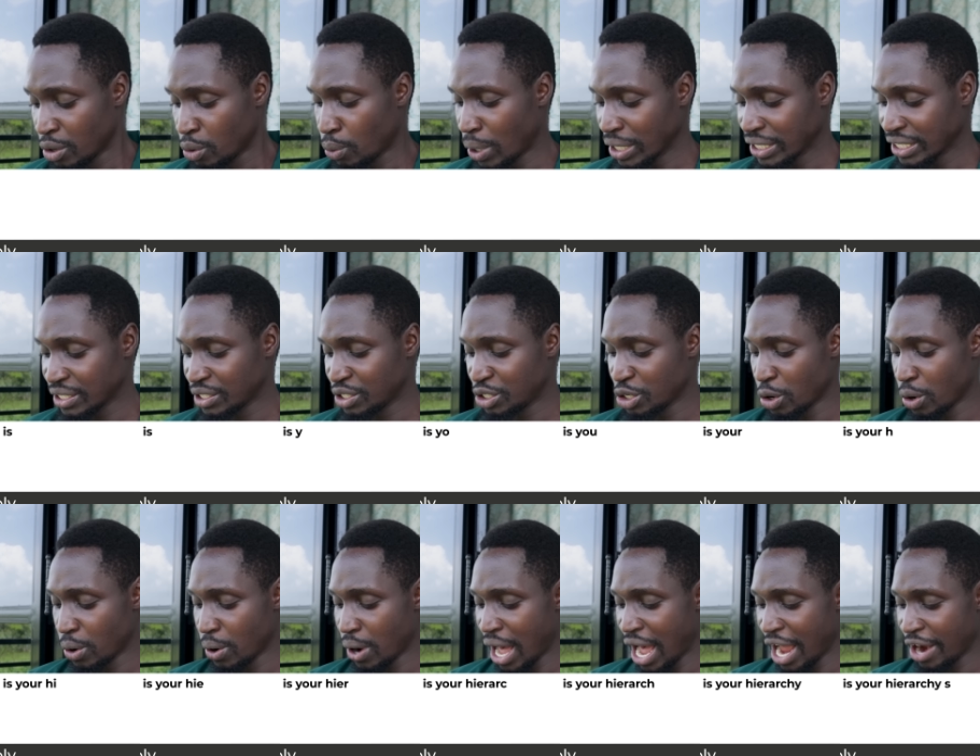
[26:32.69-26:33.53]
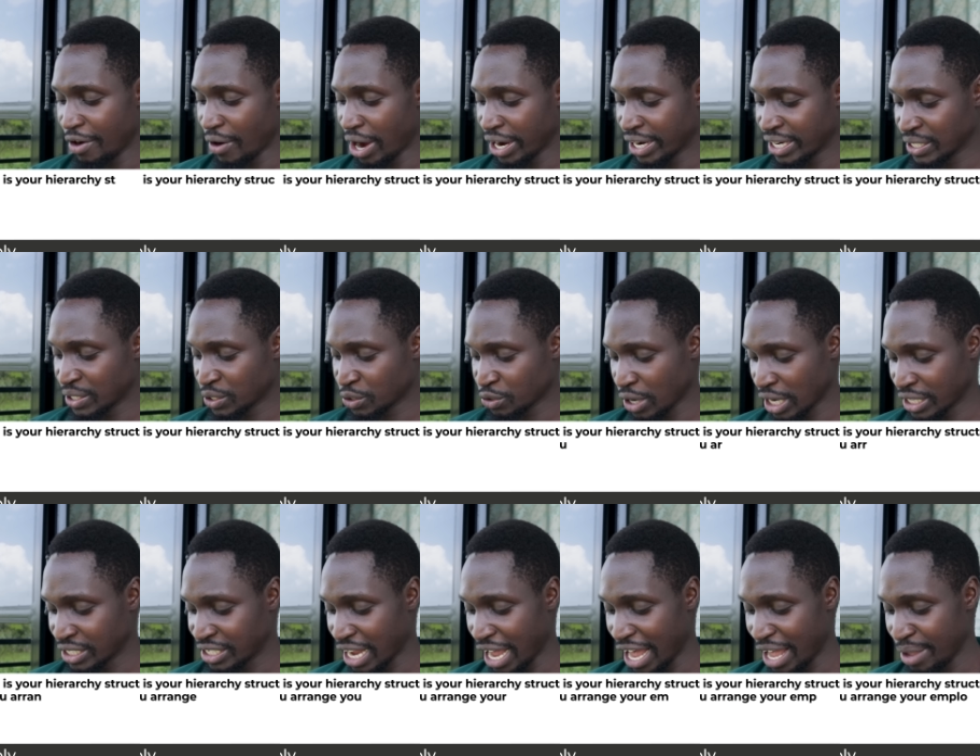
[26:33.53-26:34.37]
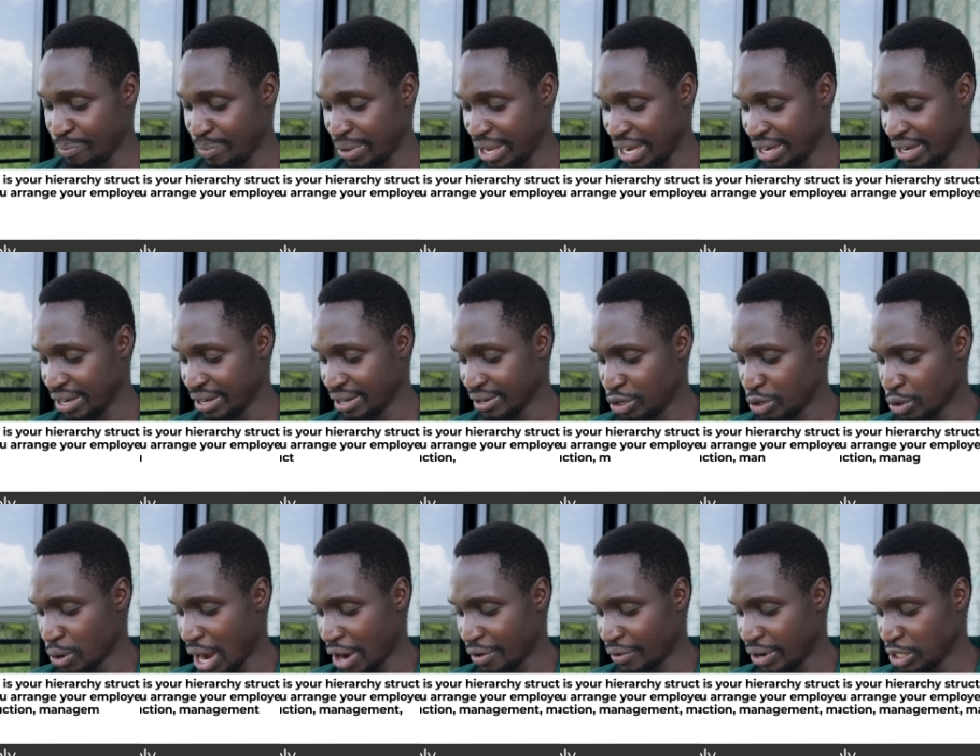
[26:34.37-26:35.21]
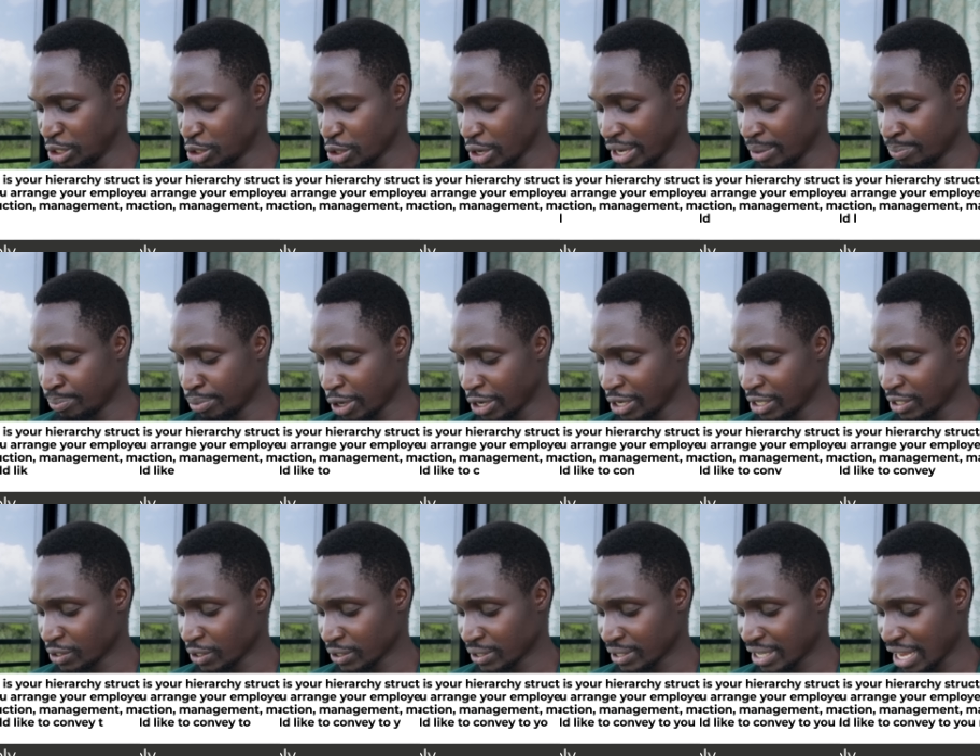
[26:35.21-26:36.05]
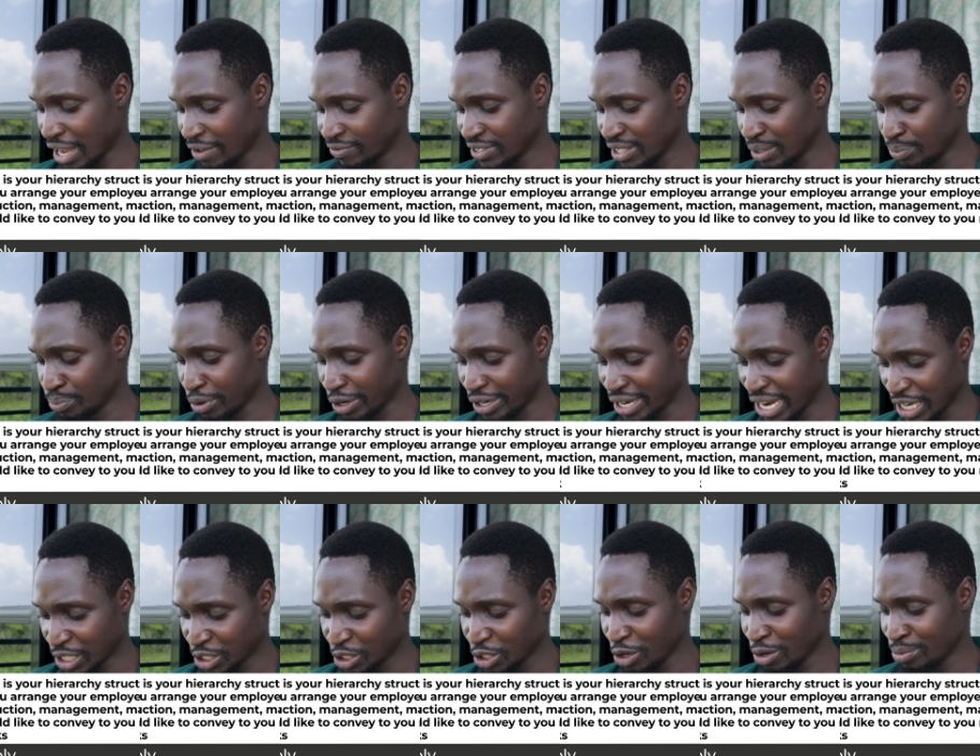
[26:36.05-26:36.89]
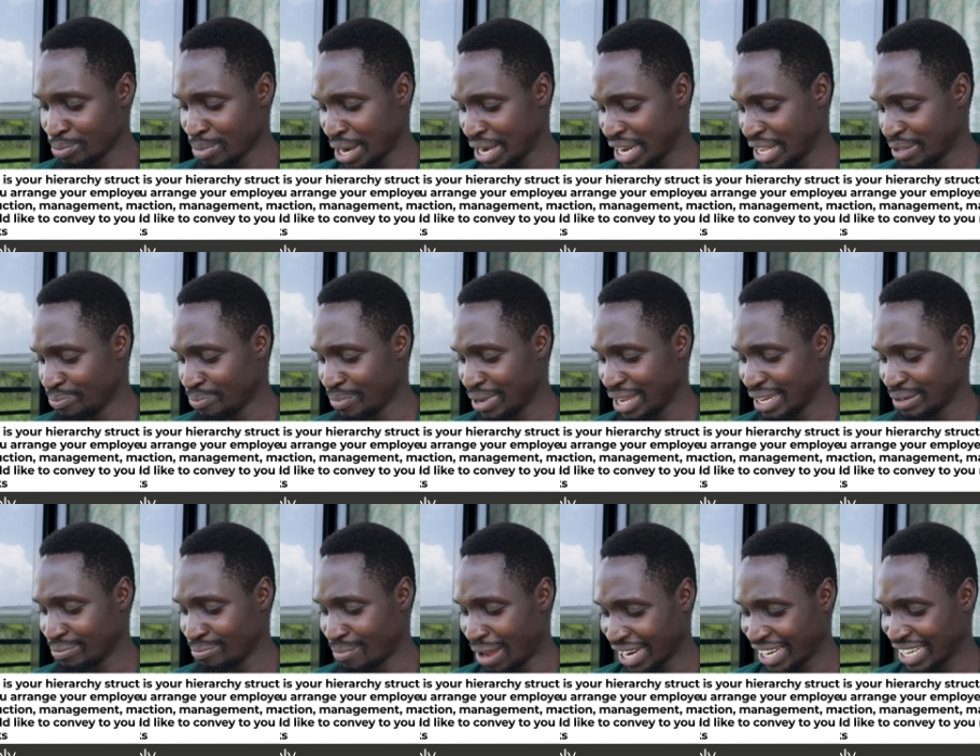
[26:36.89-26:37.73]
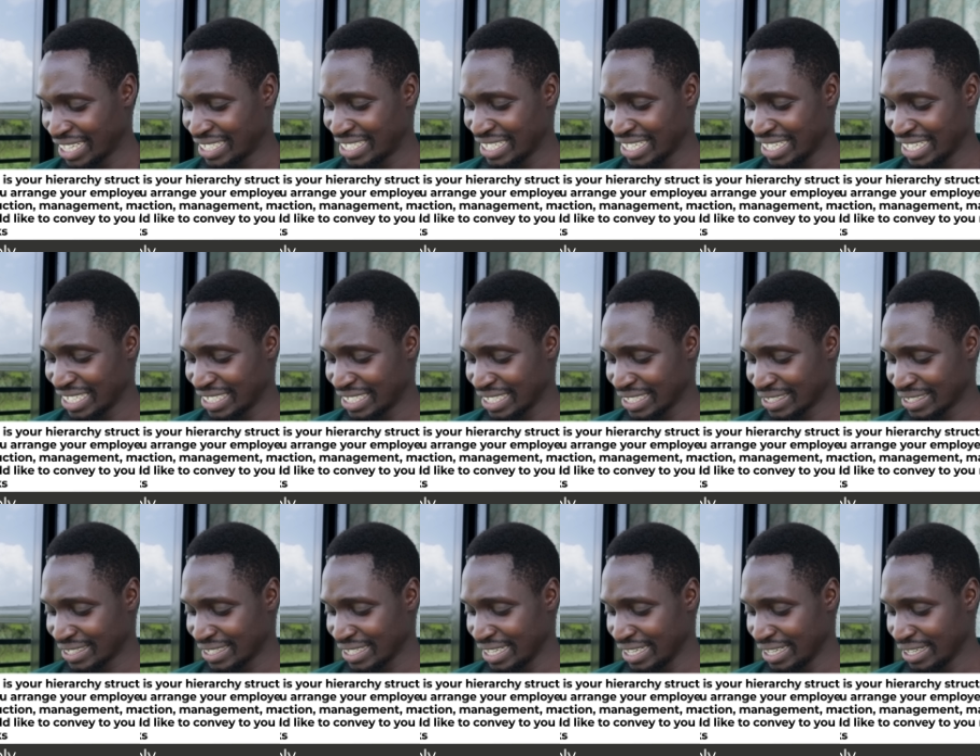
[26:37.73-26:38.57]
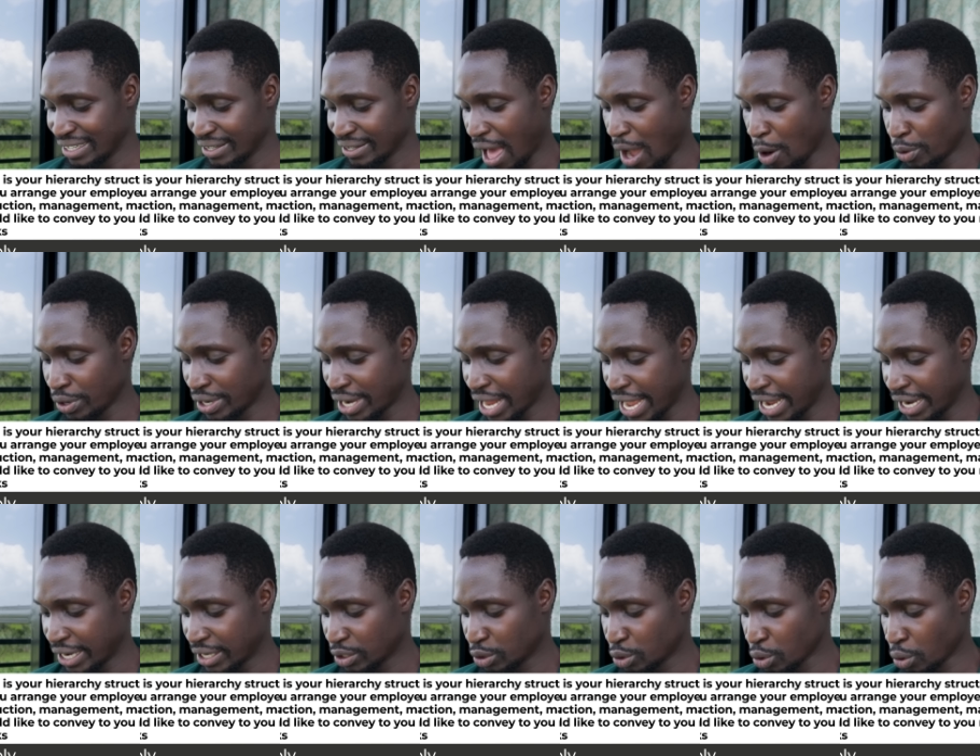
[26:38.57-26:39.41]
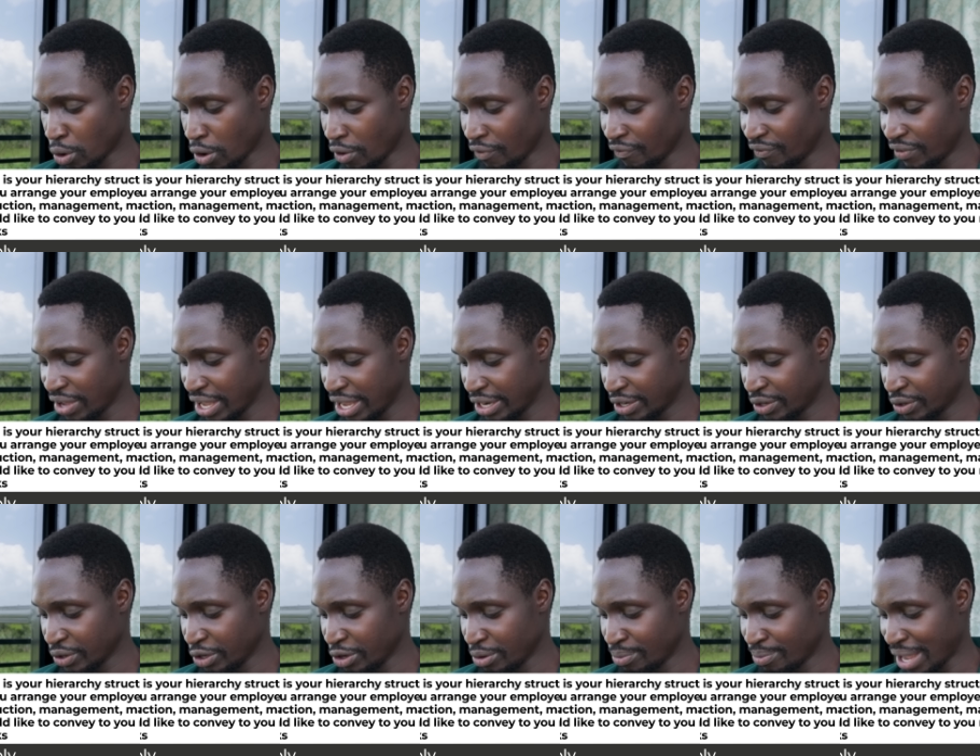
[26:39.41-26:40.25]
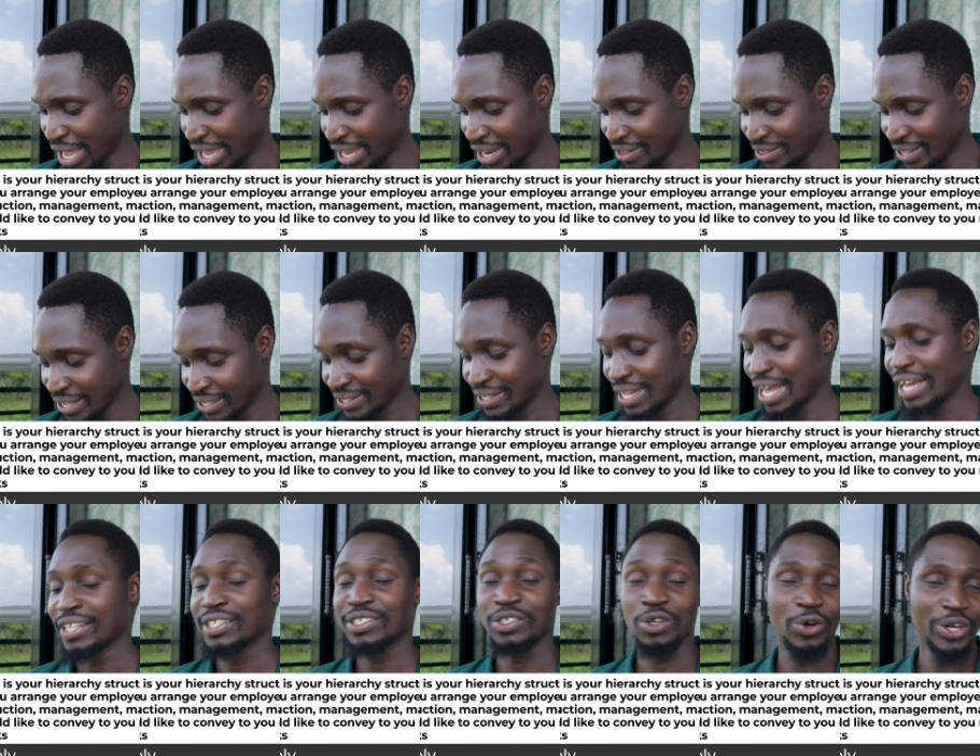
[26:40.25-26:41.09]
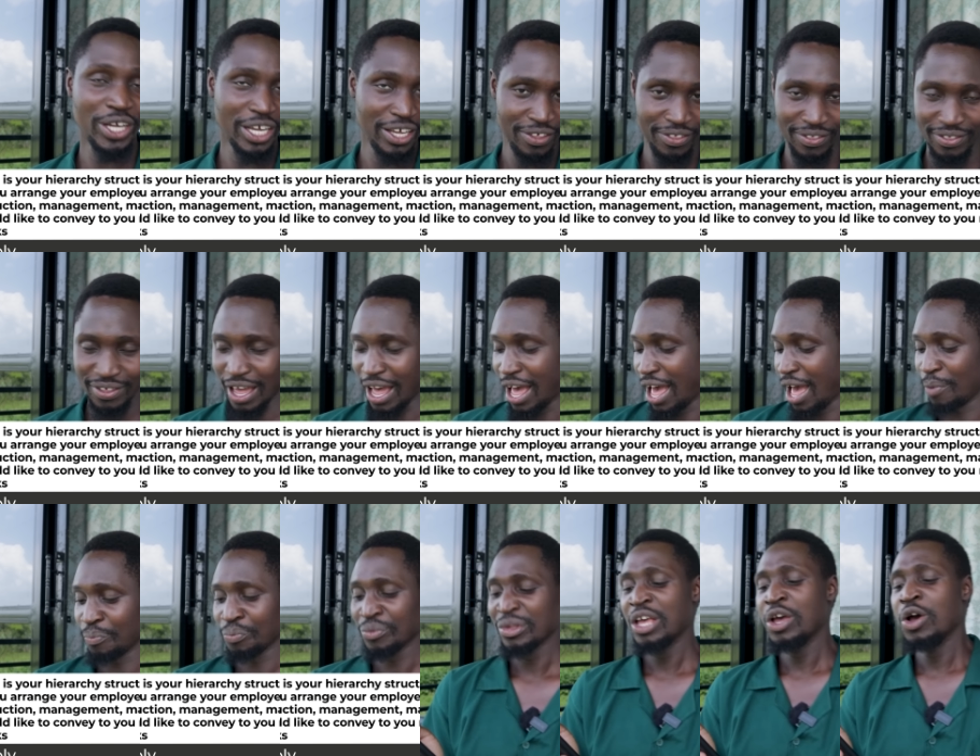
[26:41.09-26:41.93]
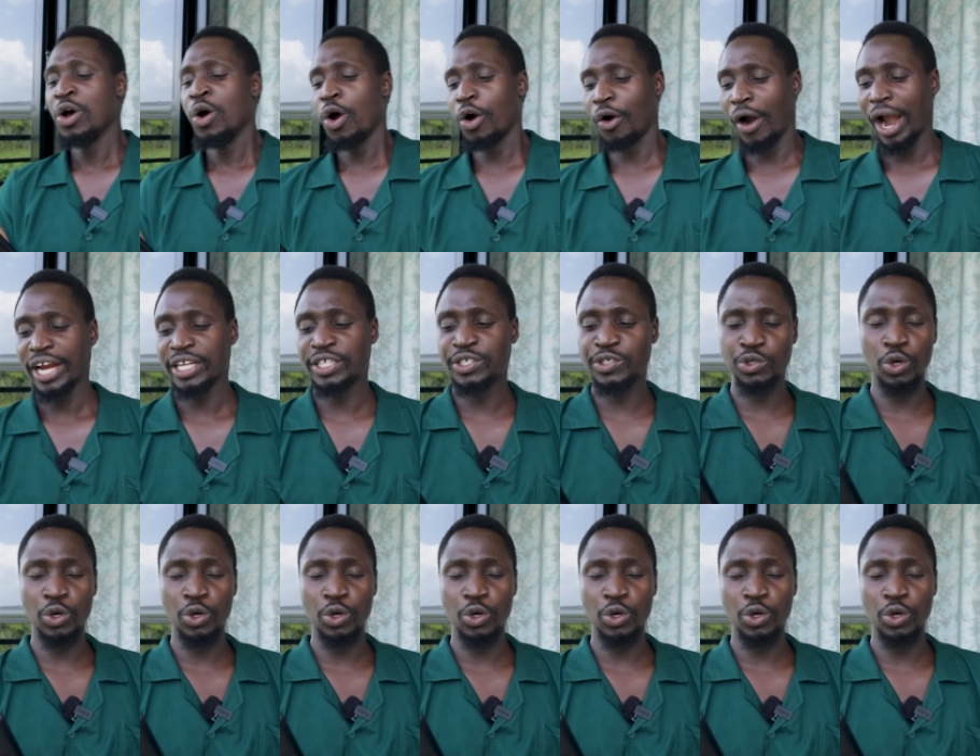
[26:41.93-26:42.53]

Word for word: What is your hierarchy structure? I mean, do you arrange your employees or staffs in production, management, marketing, etc.? I would like to convey to you my healthiest thanks. Okay. All right.